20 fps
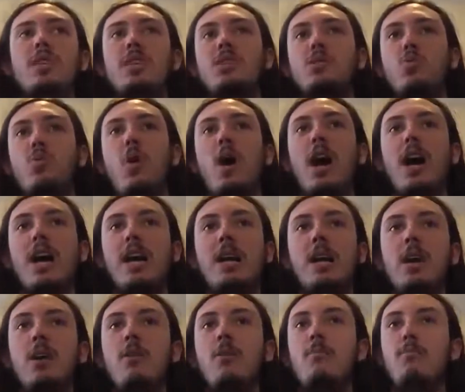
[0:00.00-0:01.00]
That's why
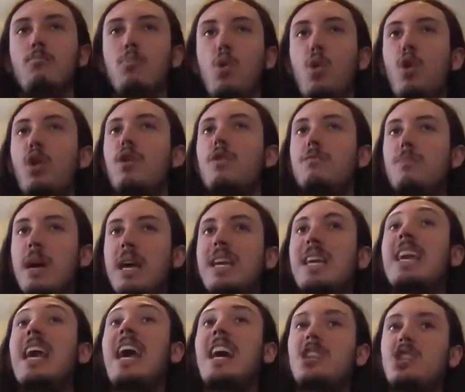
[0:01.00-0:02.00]
more of my
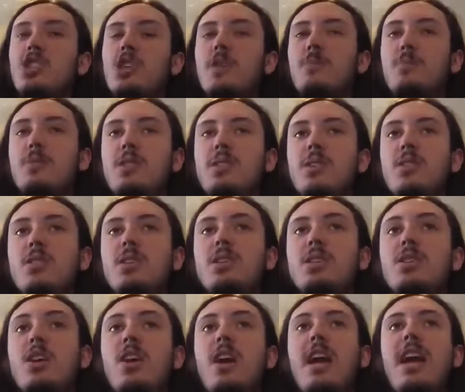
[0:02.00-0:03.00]
catch-up
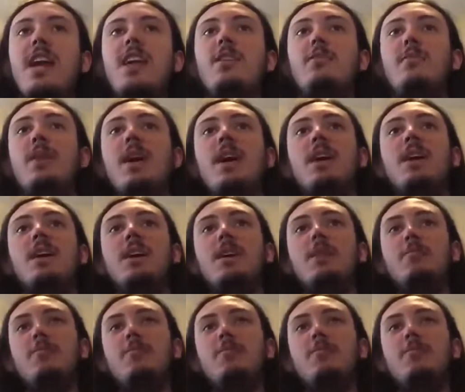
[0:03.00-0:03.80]
series are anime.